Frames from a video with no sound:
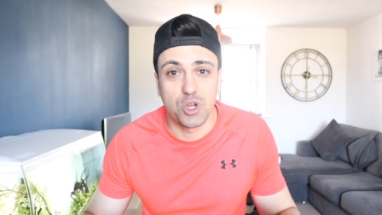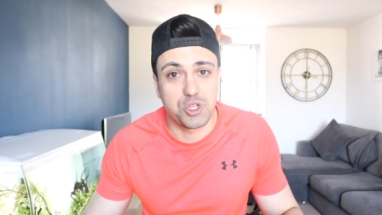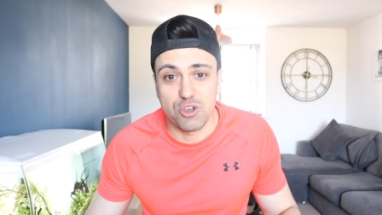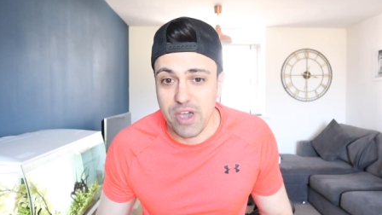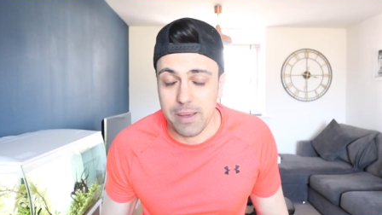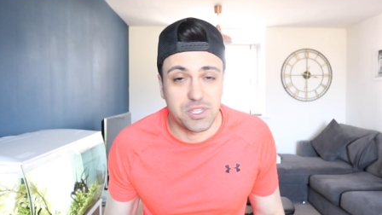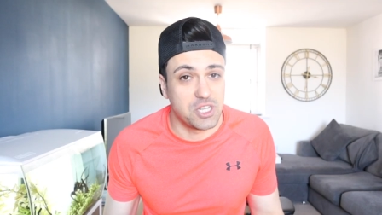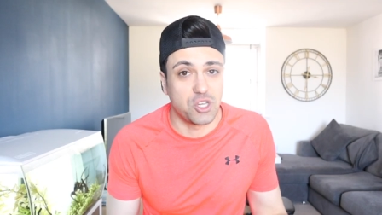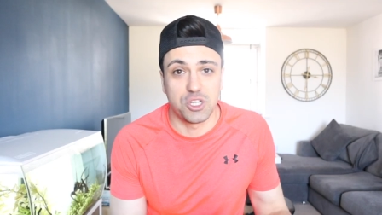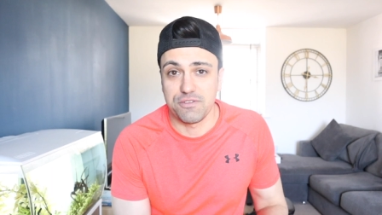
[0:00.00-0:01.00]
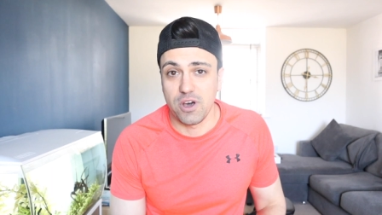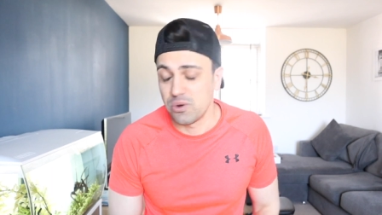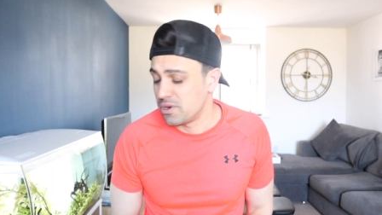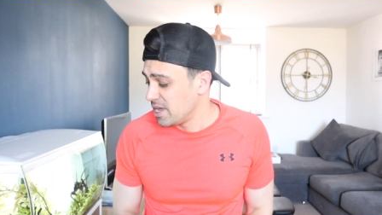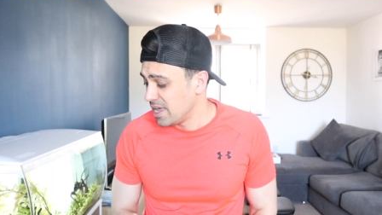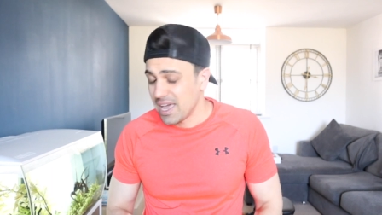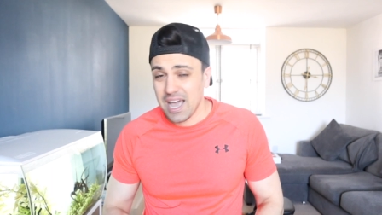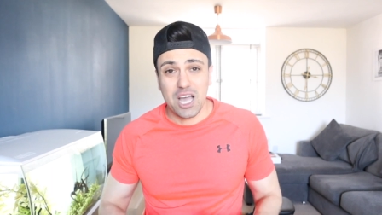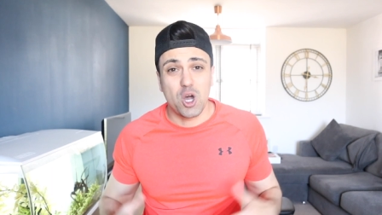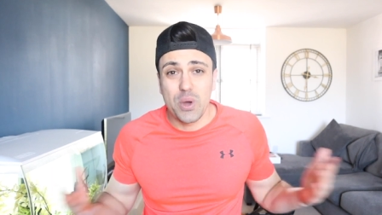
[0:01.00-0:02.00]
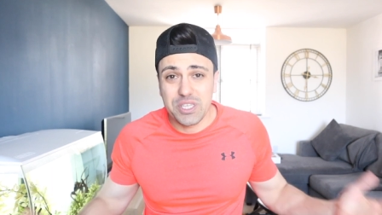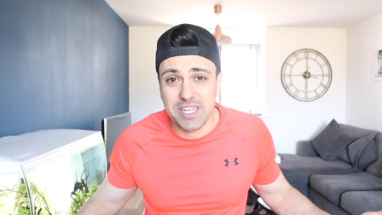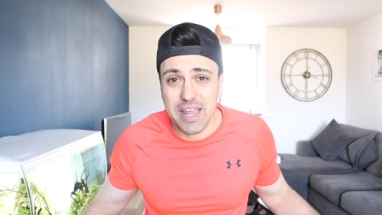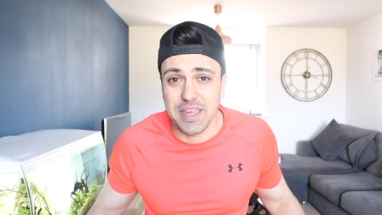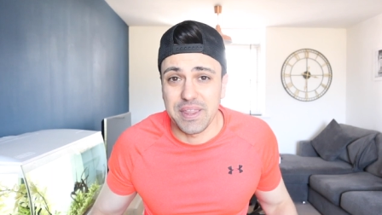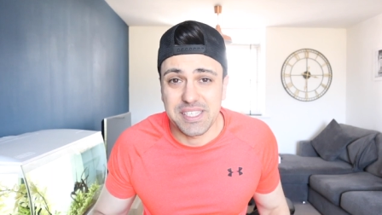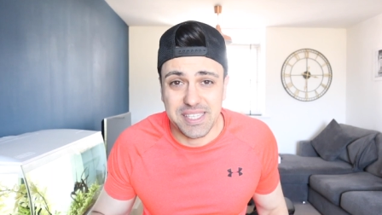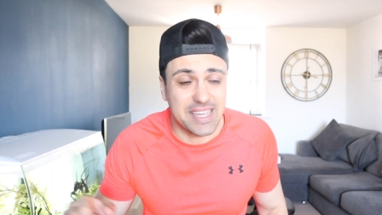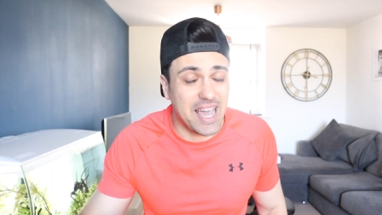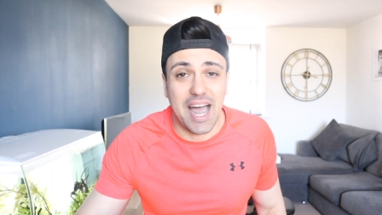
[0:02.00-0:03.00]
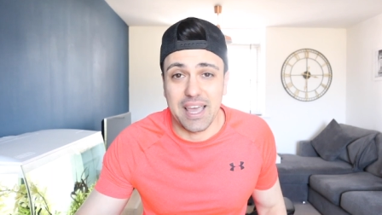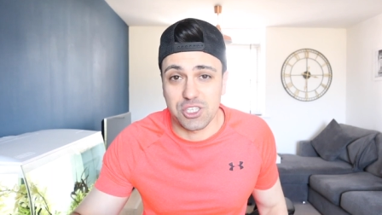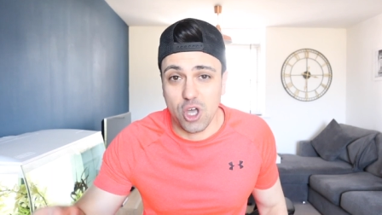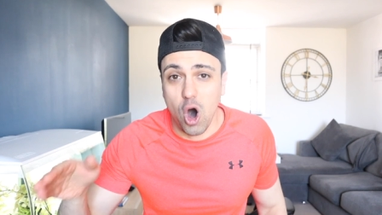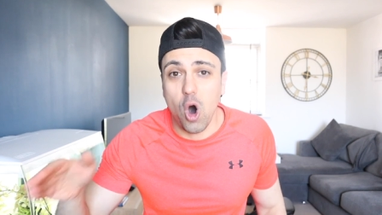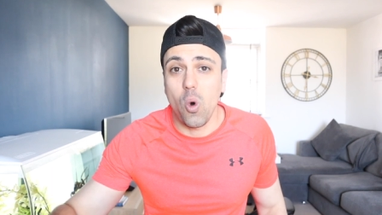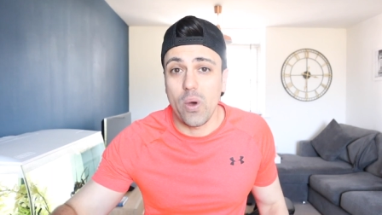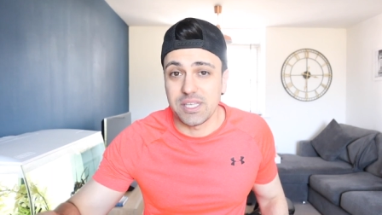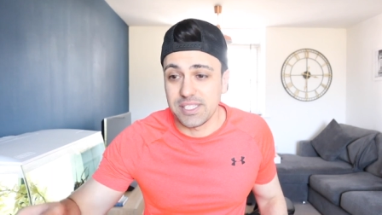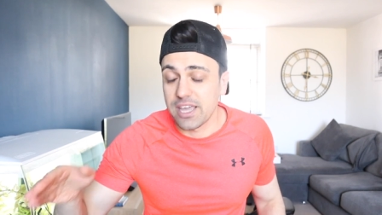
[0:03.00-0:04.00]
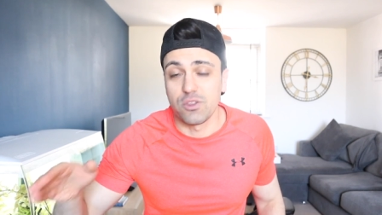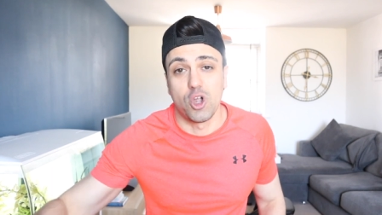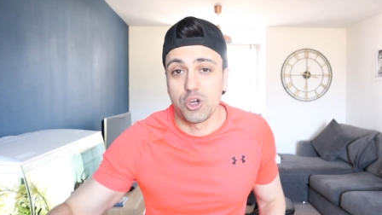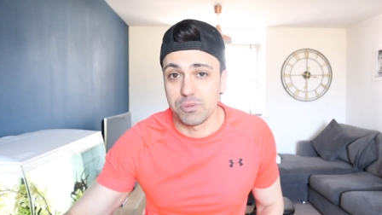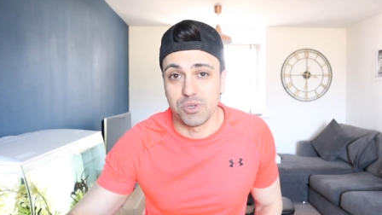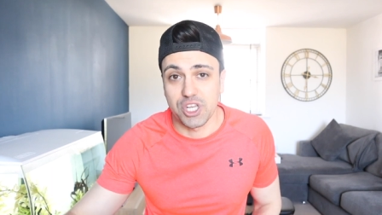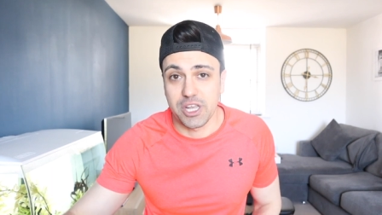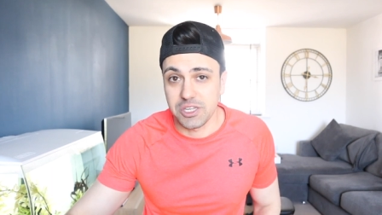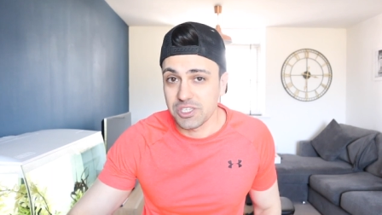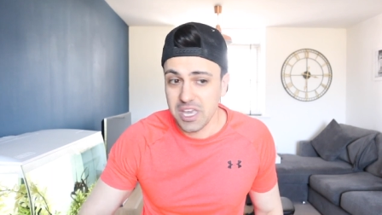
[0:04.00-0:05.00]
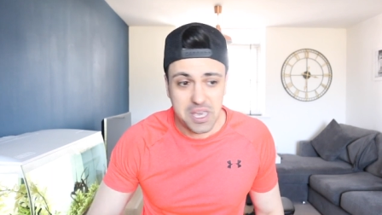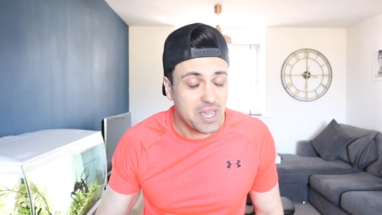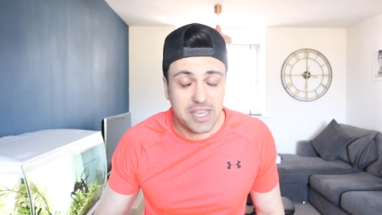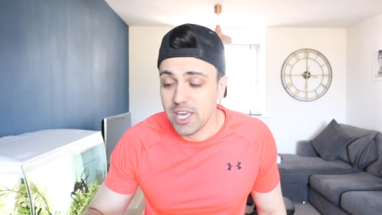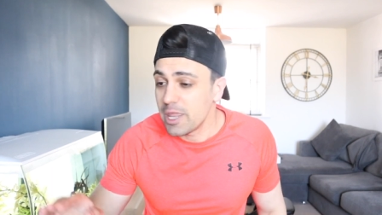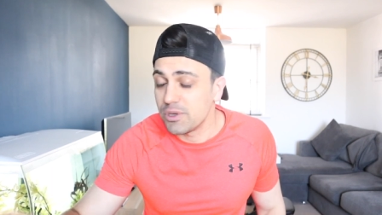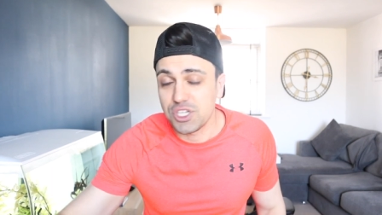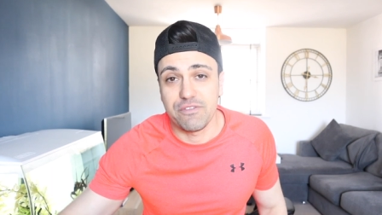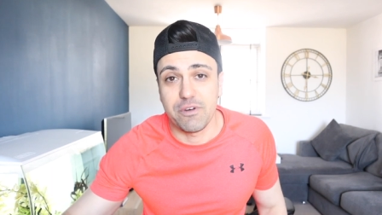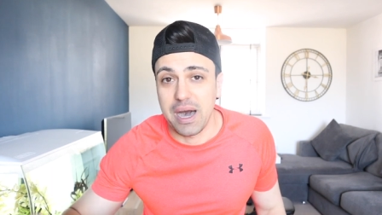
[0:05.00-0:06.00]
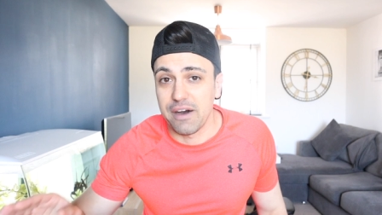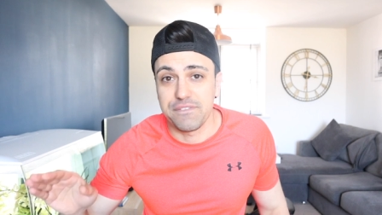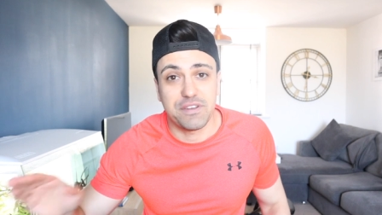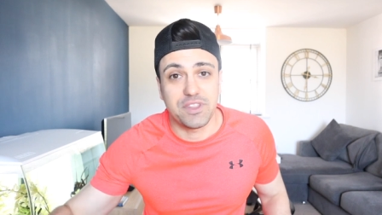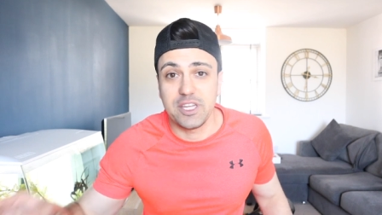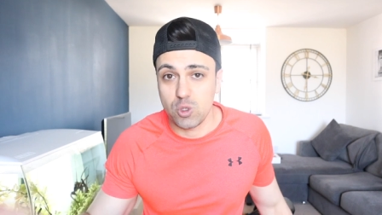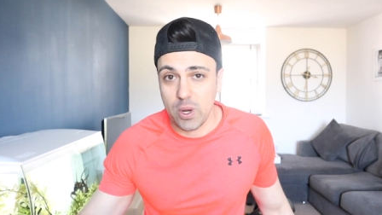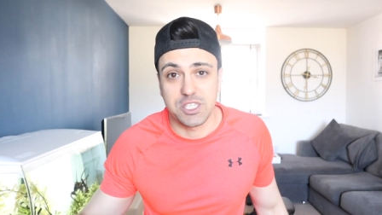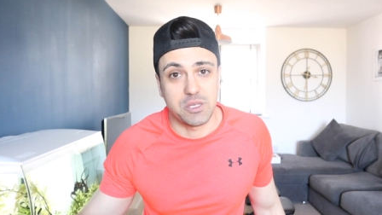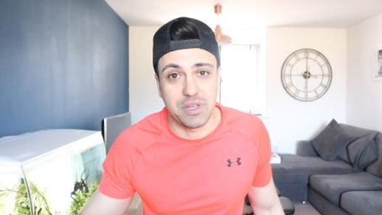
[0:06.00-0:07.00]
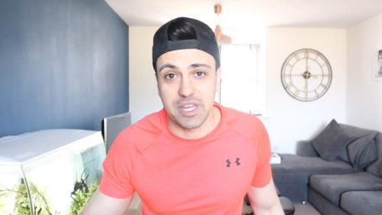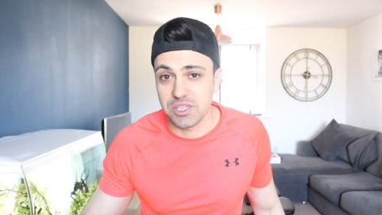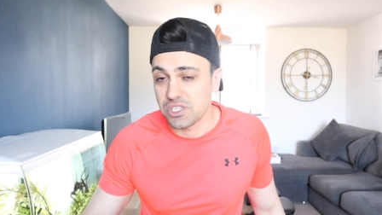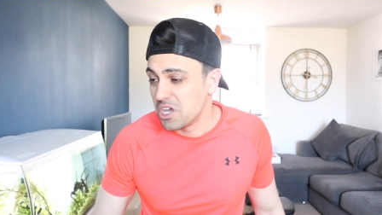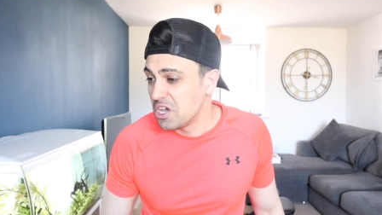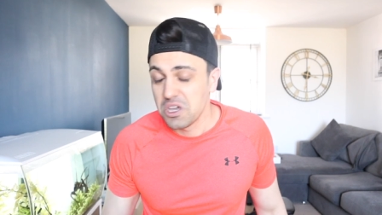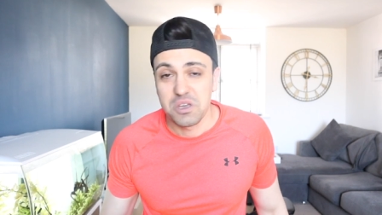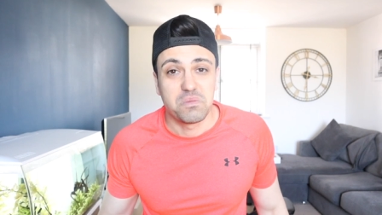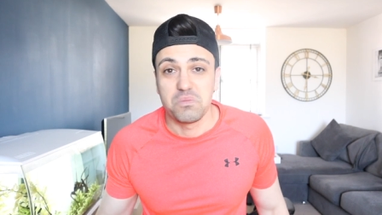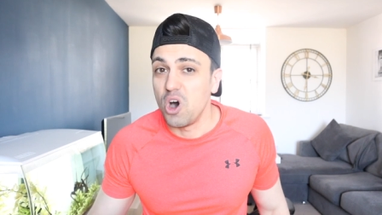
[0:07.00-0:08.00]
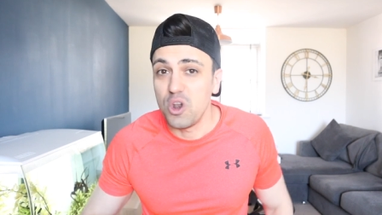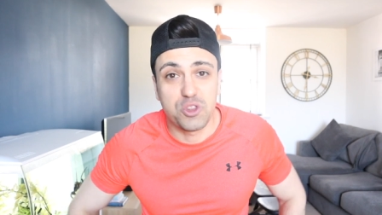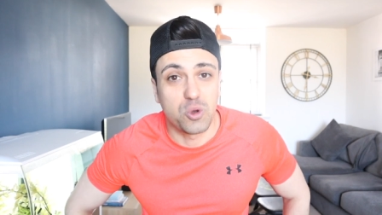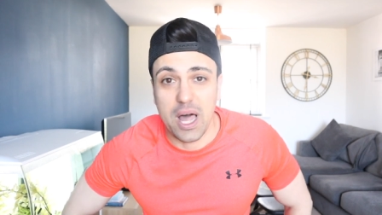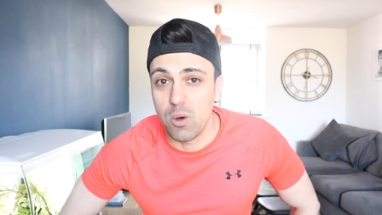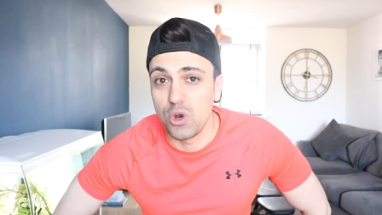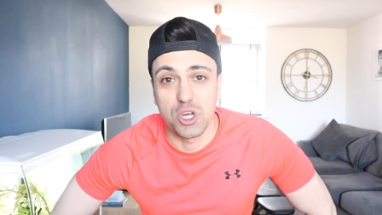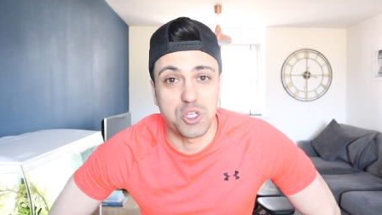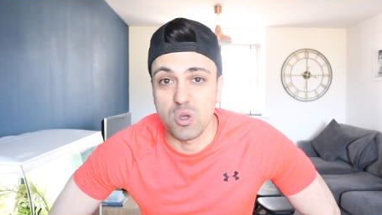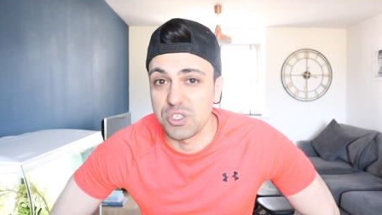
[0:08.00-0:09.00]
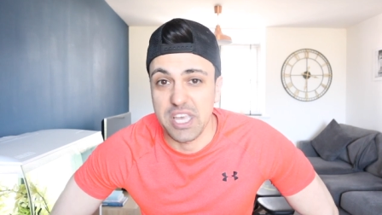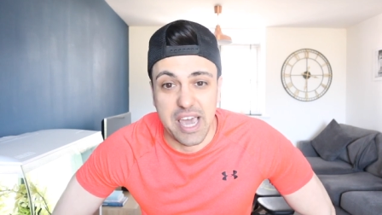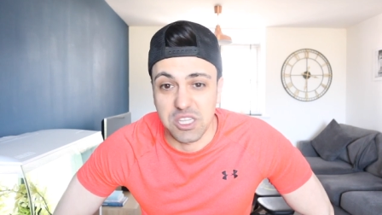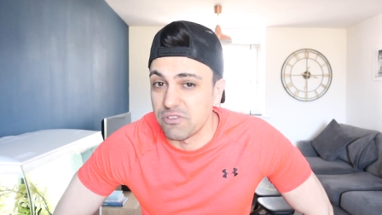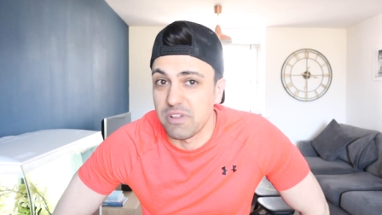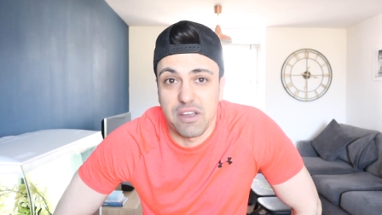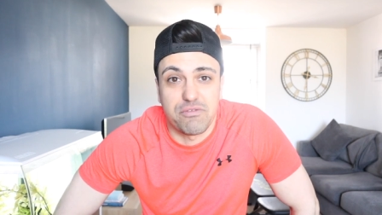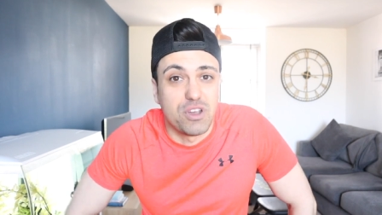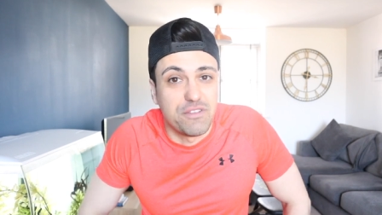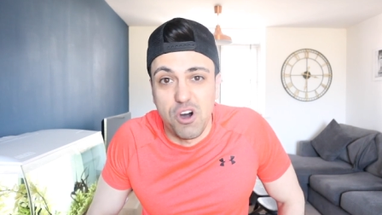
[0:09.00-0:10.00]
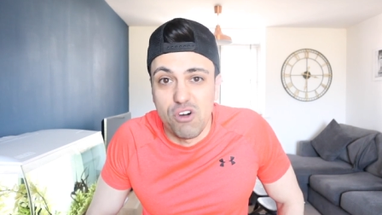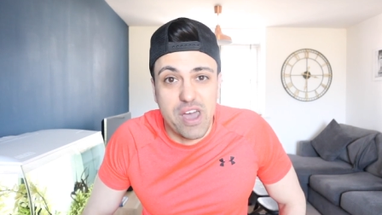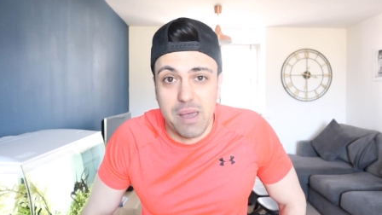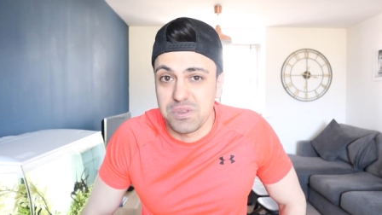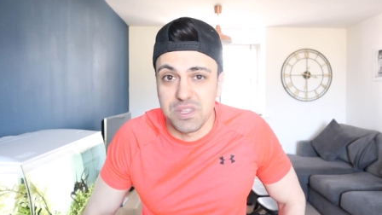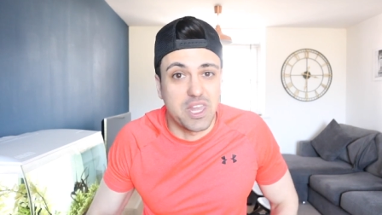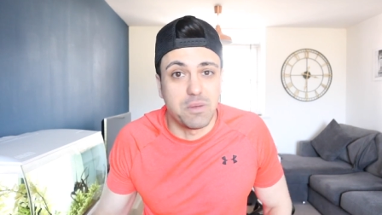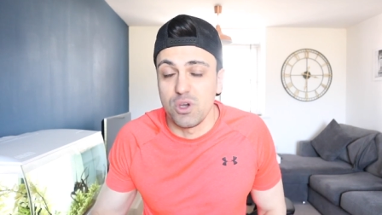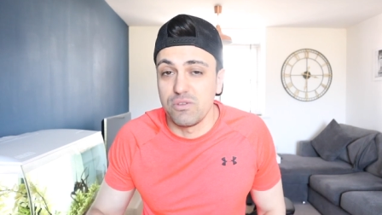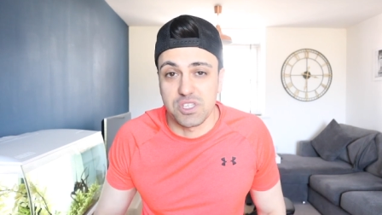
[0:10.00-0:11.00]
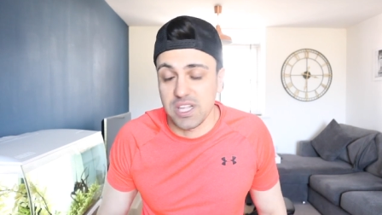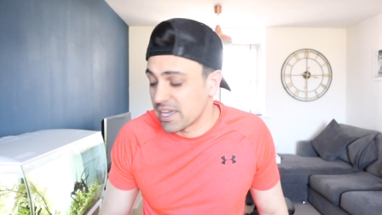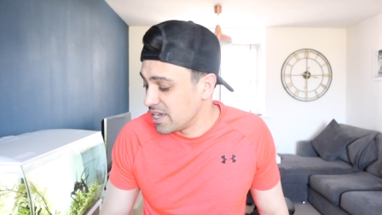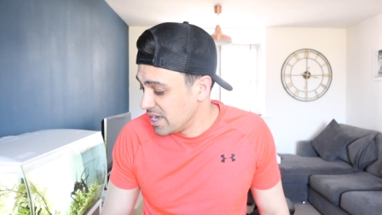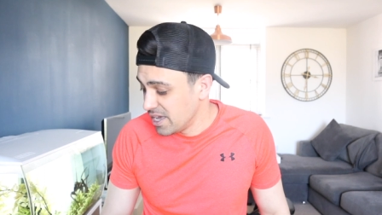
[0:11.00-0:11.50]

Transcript: one or two reps, then he's on his phone. And coincidentally, this is the guy that's always taking the longest machines. He's in the machine for about 15, 20 minutes, only done like one or two sets of like three or four reps, and then he moves and it's like,